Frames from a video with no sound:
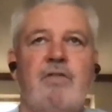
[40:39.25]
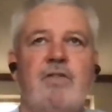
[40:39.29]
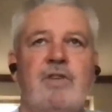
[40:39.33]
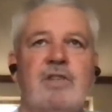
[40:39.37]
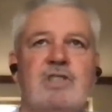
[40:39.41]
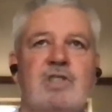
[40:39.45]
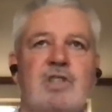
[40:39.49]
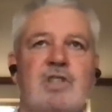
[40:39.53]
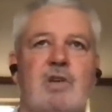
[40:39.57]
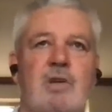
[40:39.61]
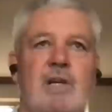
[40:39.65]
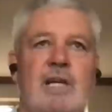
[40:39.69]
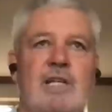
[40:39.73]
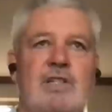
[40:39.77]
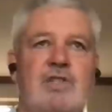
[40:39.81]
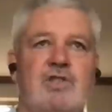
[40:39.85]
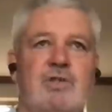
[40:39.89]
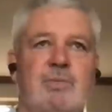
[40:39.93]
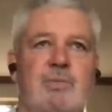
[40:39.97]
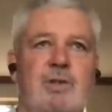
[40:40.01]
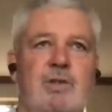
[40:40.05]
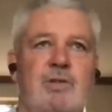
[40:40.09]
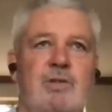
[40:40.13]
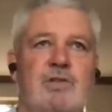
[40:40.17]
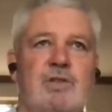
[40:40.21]
physical
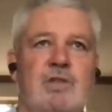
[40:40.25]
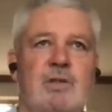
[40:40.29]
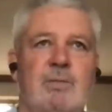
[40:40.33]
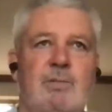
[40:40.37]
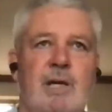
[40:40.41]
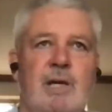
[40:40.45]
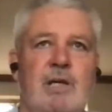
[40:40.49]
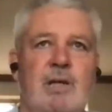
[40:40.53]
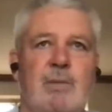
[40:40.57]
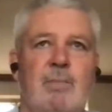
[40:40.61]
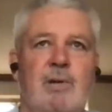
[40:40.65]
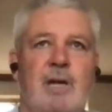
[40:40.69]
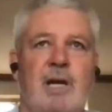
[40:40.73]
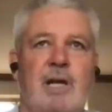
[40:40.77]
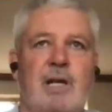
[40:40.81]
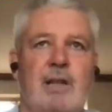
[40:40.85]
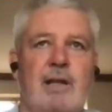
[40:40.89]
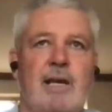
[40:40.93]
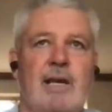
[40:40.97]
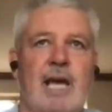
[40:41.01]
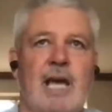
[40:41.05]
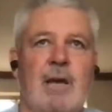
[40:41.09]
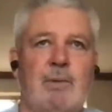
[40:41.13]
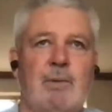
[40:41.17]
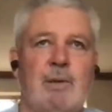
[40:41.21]
attributes to be able to play the
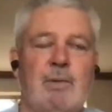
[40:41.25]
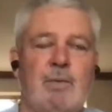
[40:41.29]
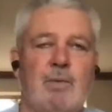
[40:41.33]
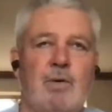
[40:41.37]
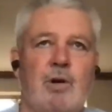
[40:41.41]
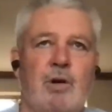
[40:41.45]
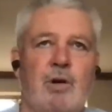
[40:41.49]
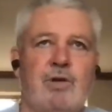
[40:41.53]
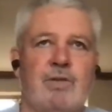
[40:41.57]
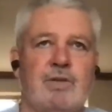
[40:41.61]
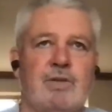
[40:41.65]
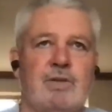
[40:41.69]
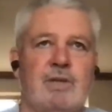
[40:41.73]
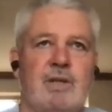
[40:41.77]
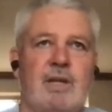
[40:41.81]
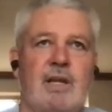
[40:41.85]
game we want,